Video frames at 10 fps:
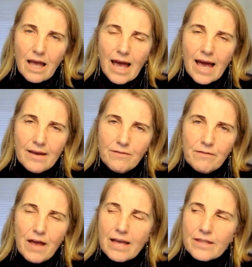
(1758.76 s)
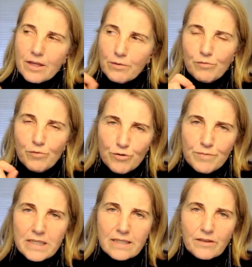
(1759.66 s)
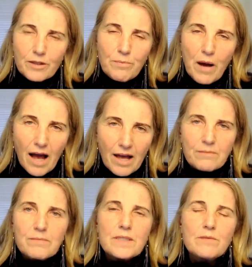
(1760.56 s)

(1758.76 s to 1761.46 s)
There were rumors that the pipes